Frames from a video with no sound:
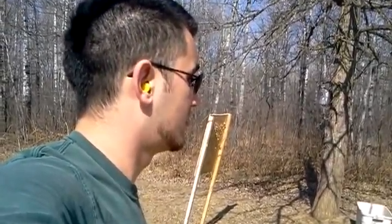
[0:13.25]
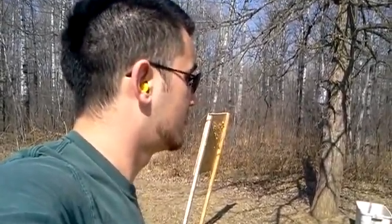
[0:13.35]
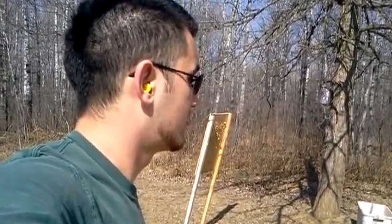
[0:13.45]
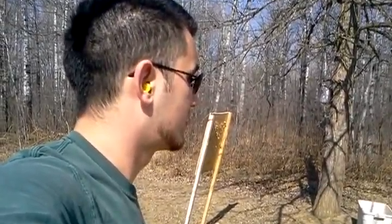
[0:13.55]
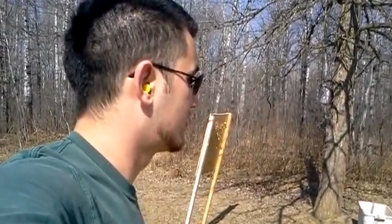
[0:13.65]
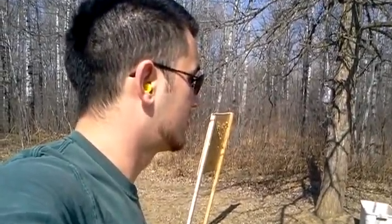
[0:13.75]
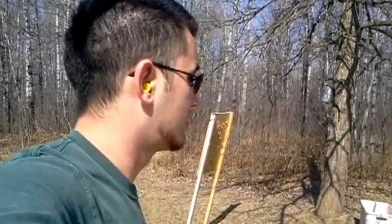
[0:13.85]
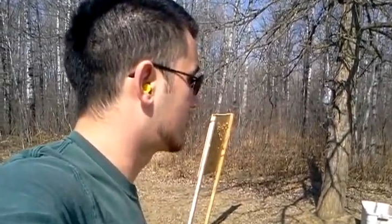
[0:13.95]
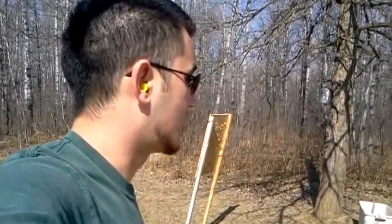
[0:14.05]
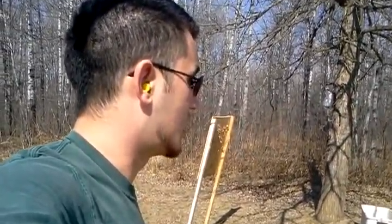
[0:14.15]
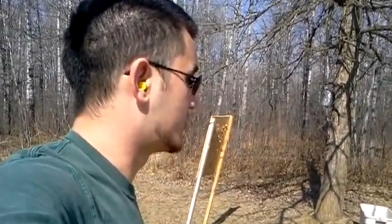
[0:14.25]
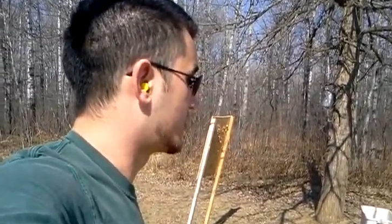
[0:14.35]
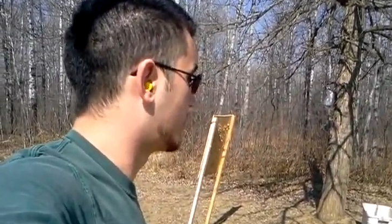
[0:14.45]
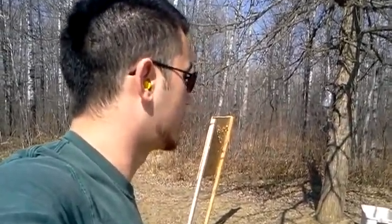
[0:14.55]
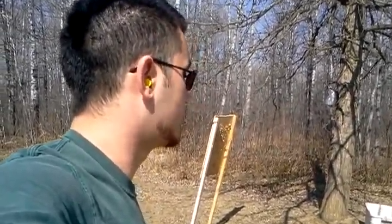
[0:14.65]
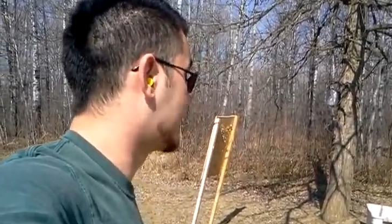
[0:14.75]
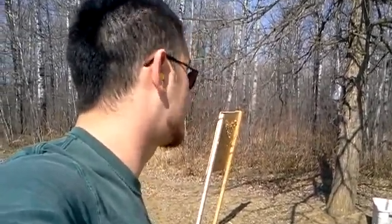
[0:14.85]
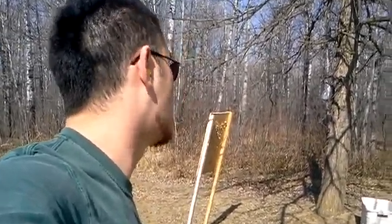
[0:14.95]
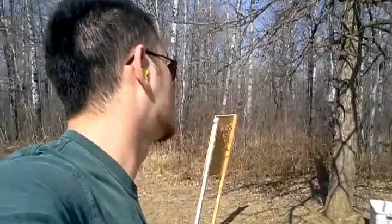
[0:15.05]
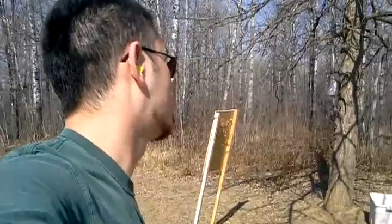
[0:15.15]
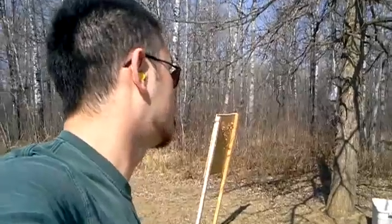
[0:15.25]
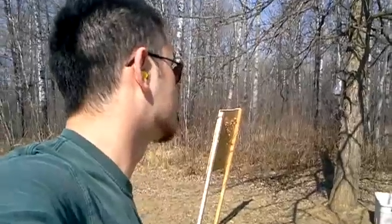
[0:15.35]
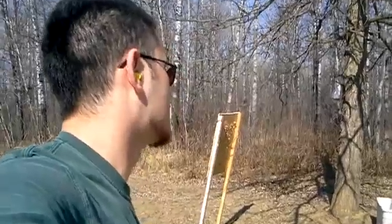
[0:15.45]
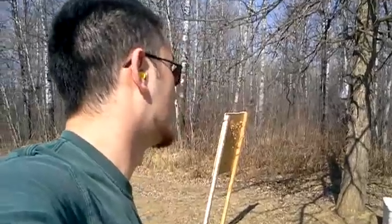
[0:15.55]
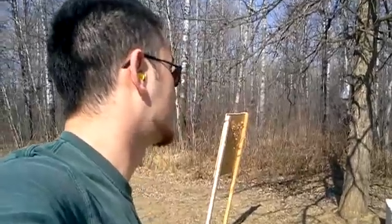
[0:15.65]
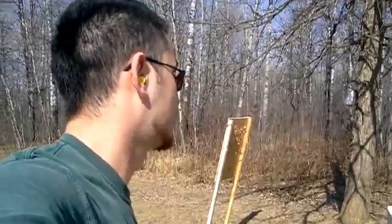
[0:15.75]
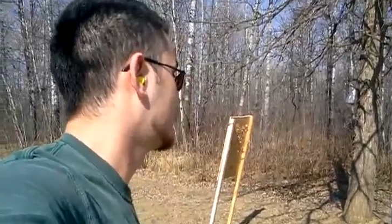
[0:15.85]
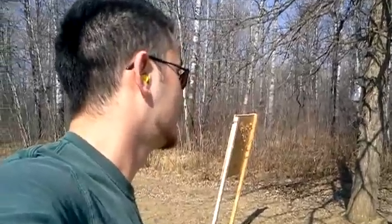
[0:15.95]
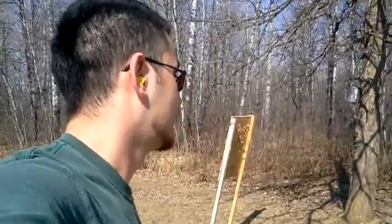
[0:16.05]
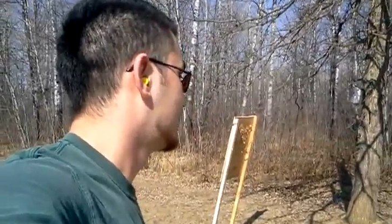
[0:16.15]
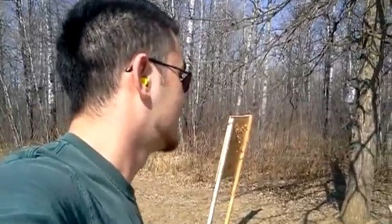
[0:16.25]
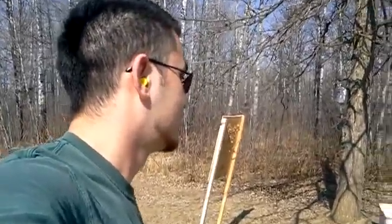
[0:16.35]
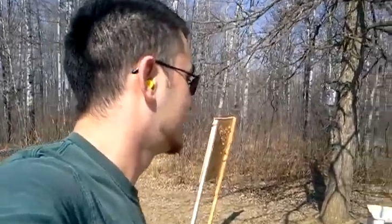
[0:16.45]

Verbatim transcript: Are you recording me? I am recording myself and yourself. Oh!